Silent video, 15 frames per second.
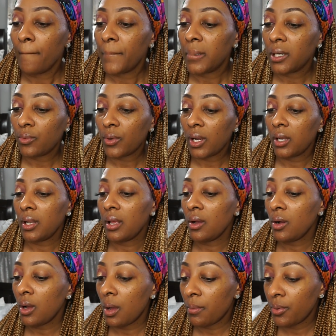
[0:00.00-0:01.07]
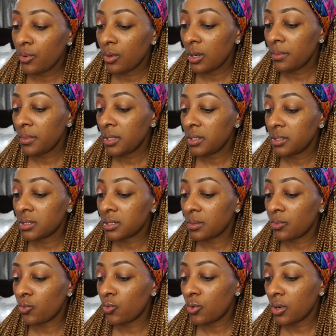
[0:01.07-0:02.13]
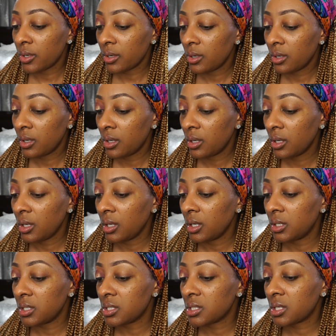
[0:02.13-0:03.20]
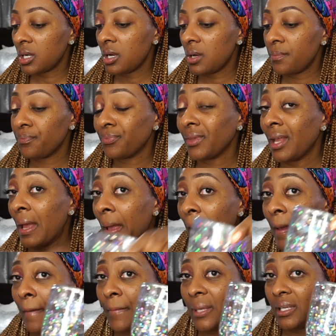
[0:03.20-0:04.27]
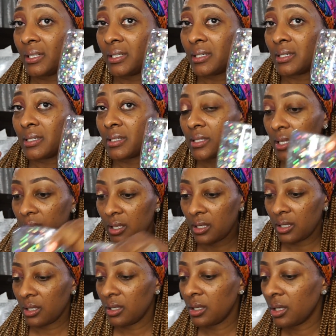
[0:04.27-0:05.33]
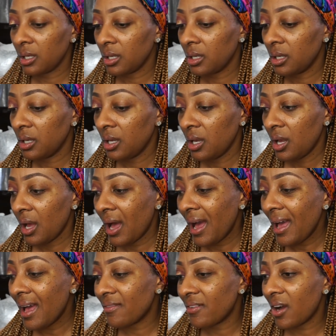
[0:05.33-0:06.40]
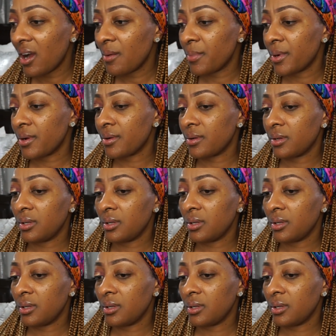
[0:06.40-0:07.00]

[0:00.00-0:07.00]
But right now I'm pouring me some water in this cup because I have heartburn.